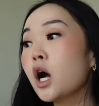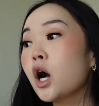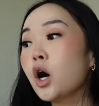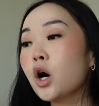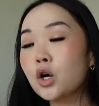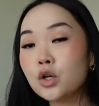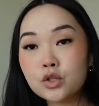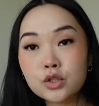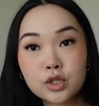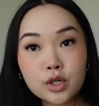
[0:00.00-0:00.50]

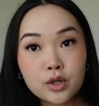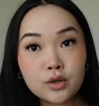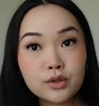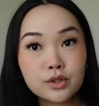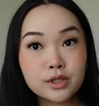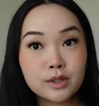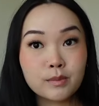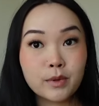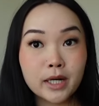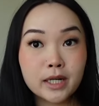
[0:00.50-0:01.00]
Also
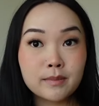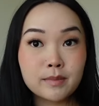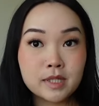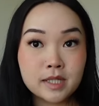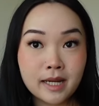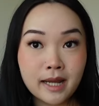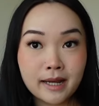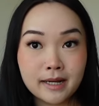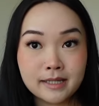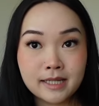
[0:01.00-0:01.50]
some random
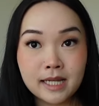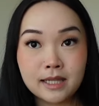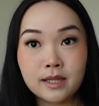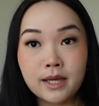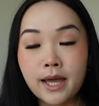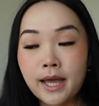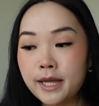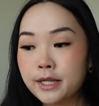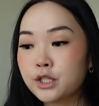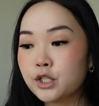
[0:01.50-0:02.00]
snacks at
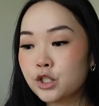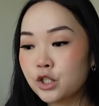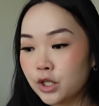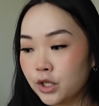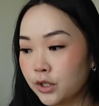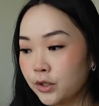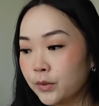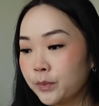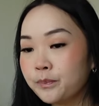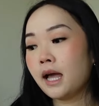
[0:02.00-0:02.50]
the end
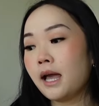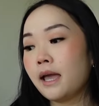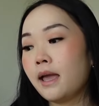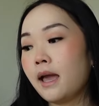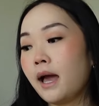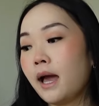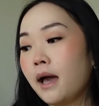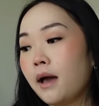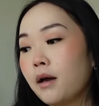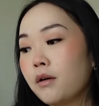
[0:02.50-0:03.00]
too. I
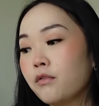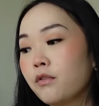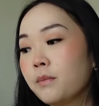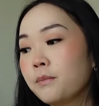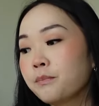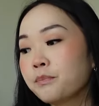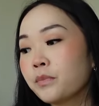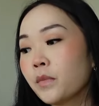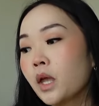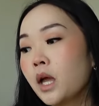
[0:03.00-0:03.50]
have
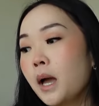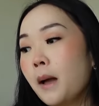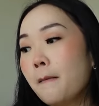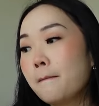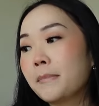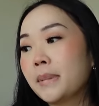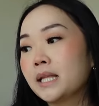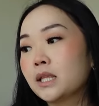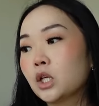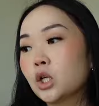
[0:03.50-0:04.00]

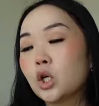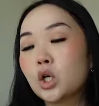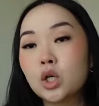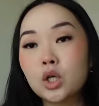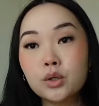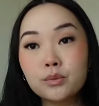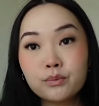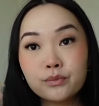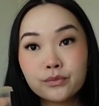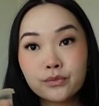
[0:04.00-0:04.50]
my
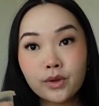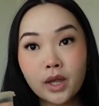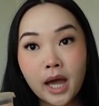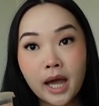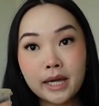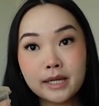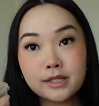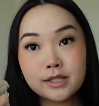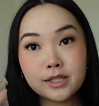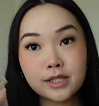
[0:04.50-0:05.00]
little
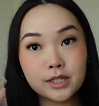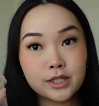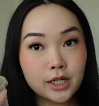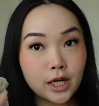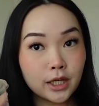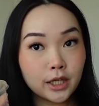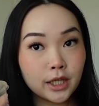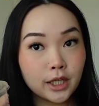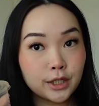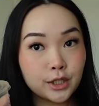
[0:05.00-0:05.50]
ice
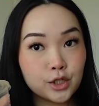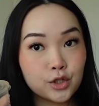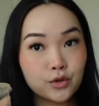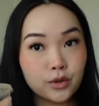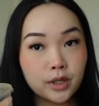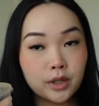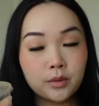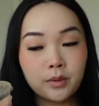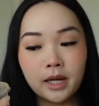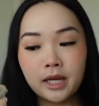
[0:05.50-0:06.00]
Dunkin'
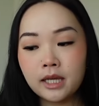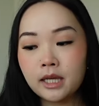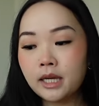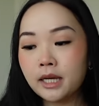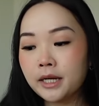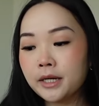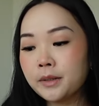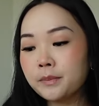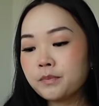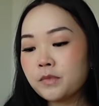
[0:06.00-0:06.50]
drink right
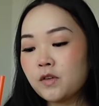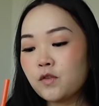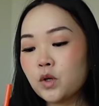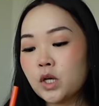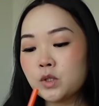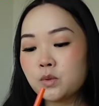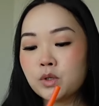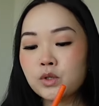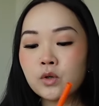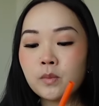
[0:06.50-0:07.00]
here. If you
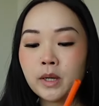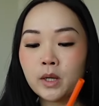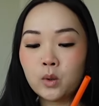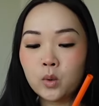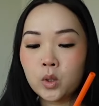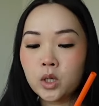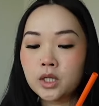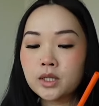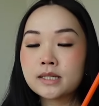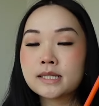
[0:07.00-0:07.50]
guys want to know my
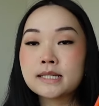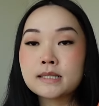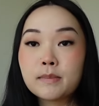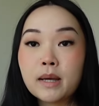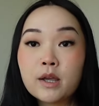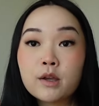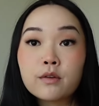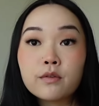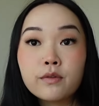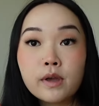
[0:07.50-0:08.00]
order, this is
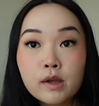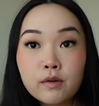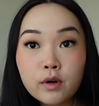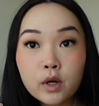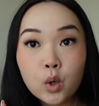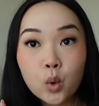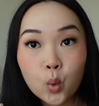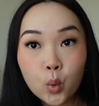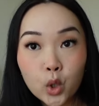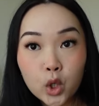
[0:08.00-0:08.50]
my
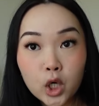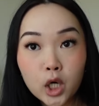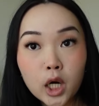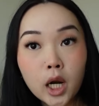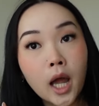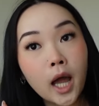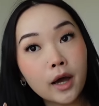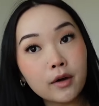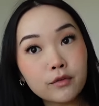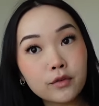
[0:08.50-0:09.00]
favorite
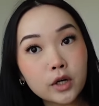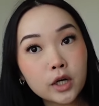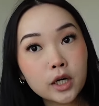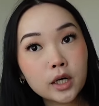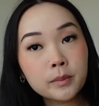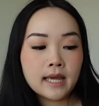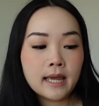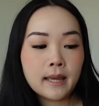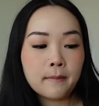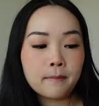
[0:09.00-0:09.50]
order ever.
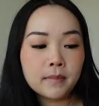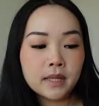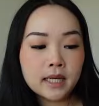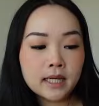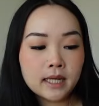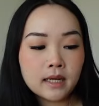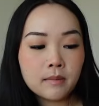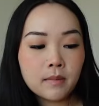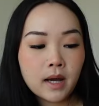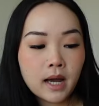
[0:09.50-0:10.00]
A
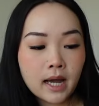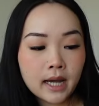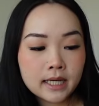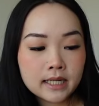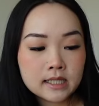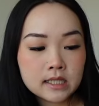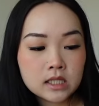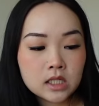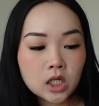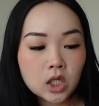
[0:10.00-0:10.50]
medium
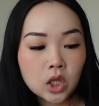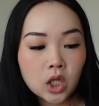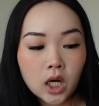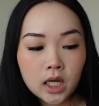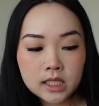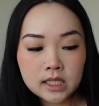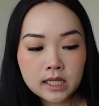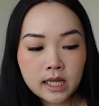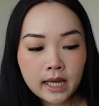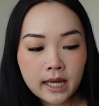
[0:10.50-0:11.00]
iced
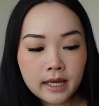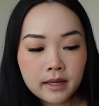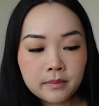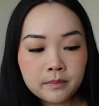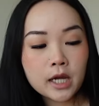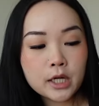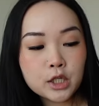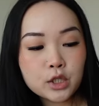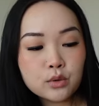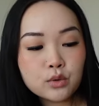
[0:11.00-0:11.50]
latte.
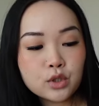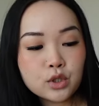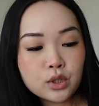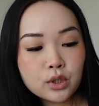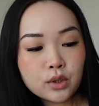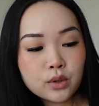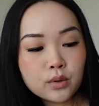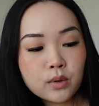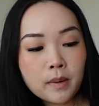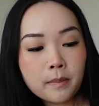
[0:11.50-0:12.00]
I do
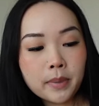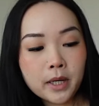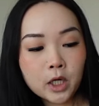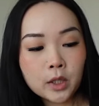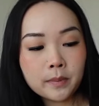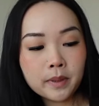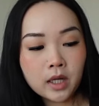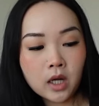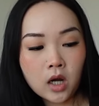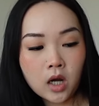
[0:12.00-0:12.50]
2 butter
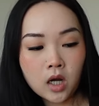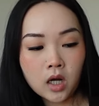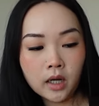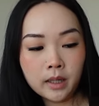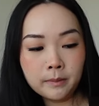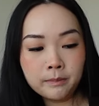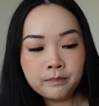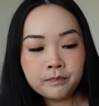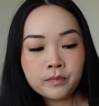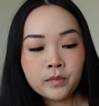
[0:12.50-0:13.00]

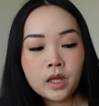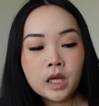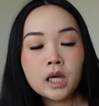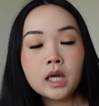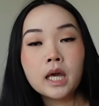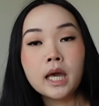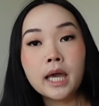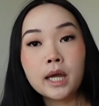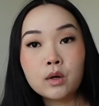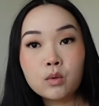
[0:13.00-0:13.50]
pecan
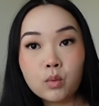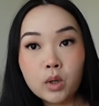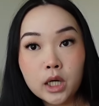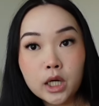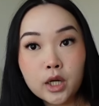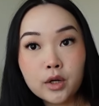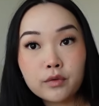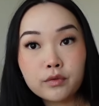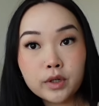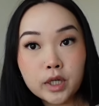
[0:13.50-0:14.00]
and 1
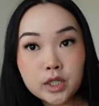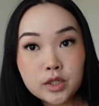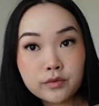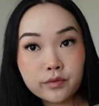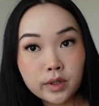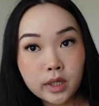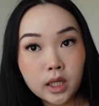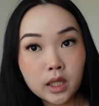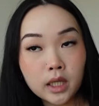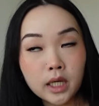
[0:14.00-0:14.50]
French
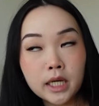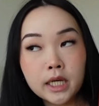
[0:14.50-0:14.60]
vanilla.